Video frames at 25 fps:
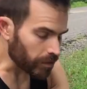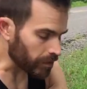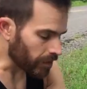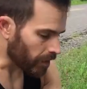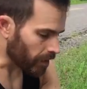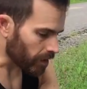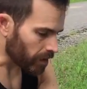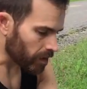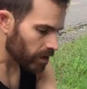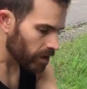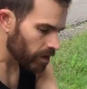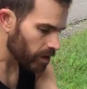
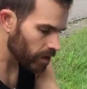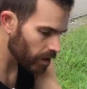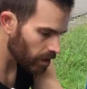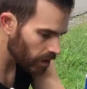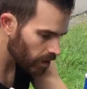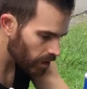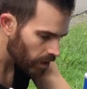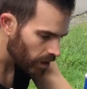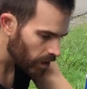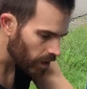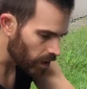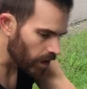thing
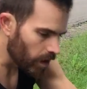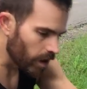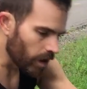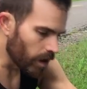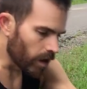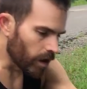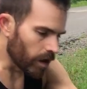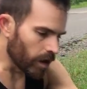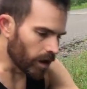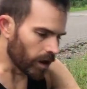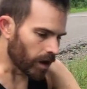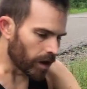
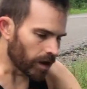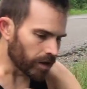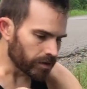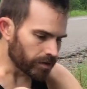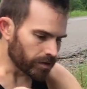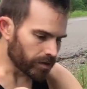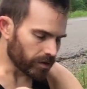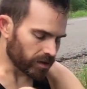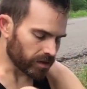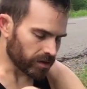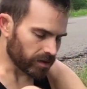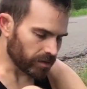and
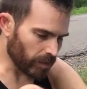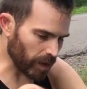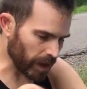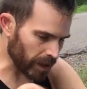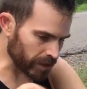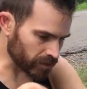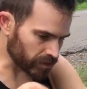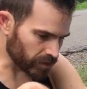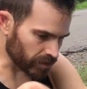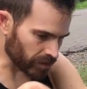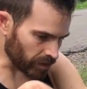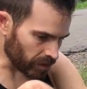took the
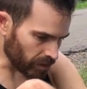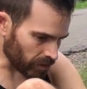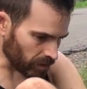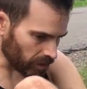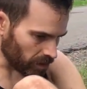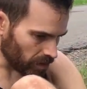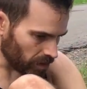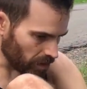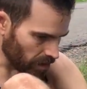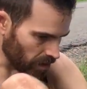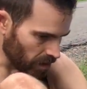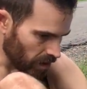main trail,
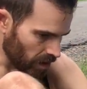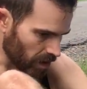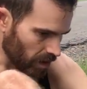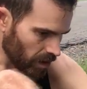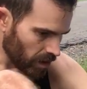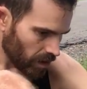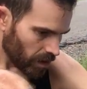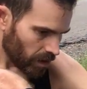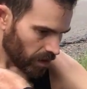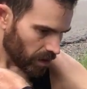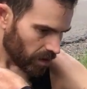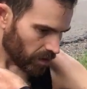
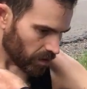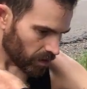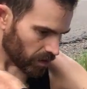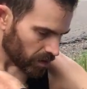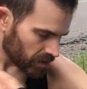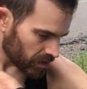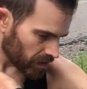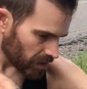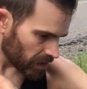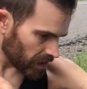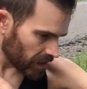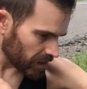
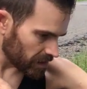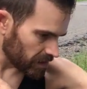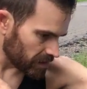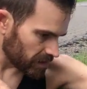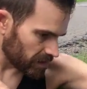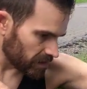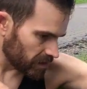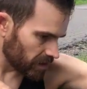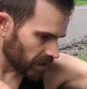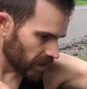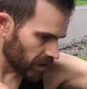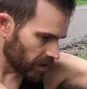which I
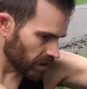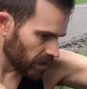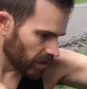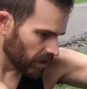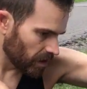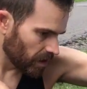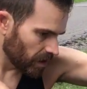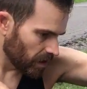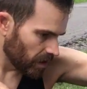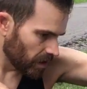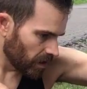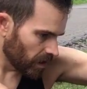guess
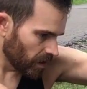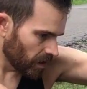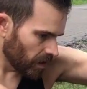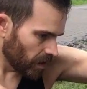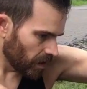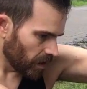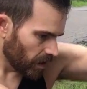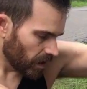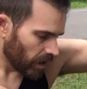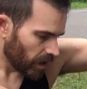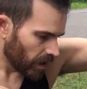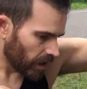
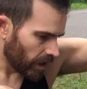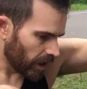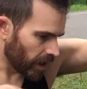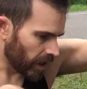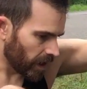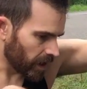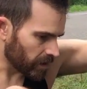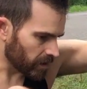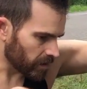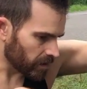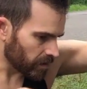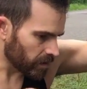
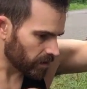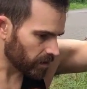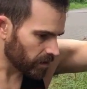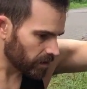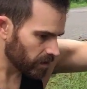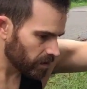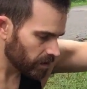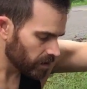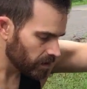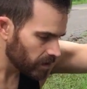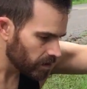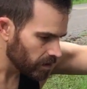added
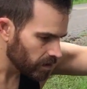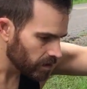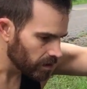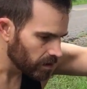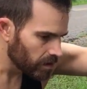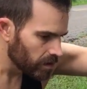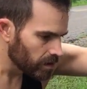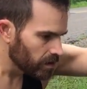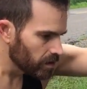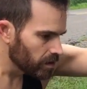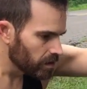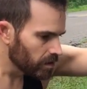
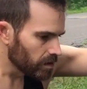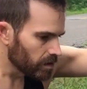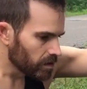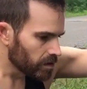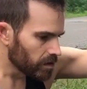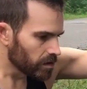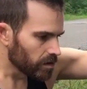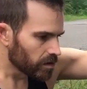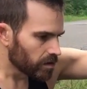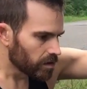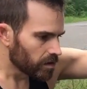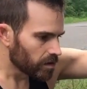
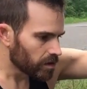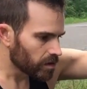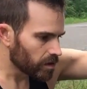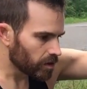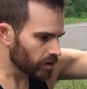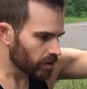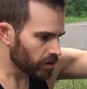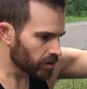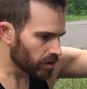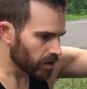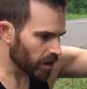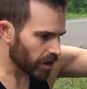a
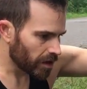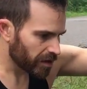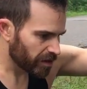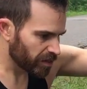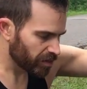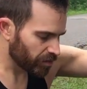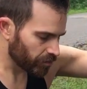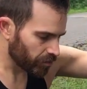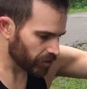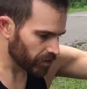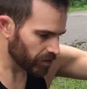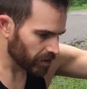good like
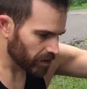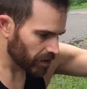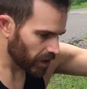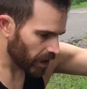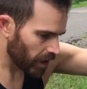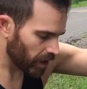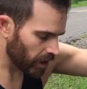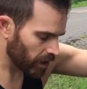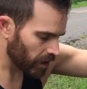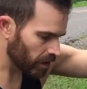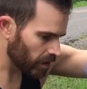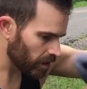
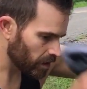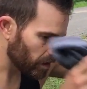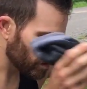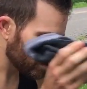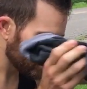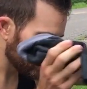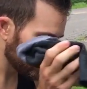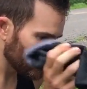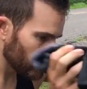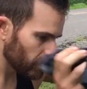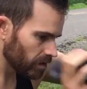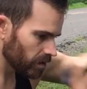3K.
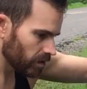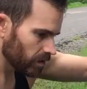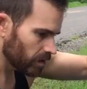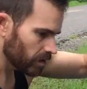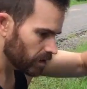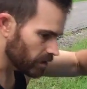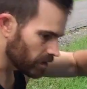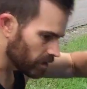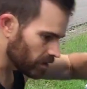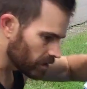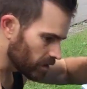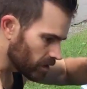
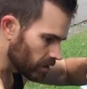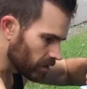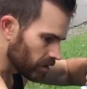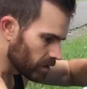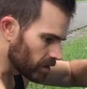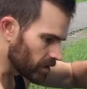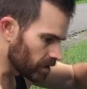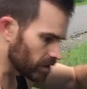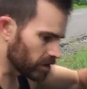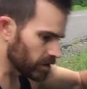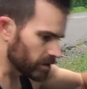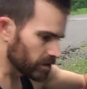
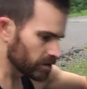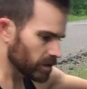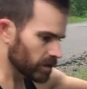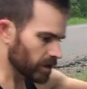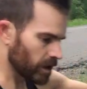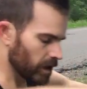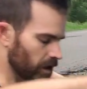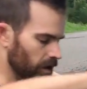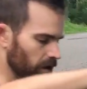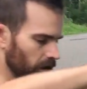So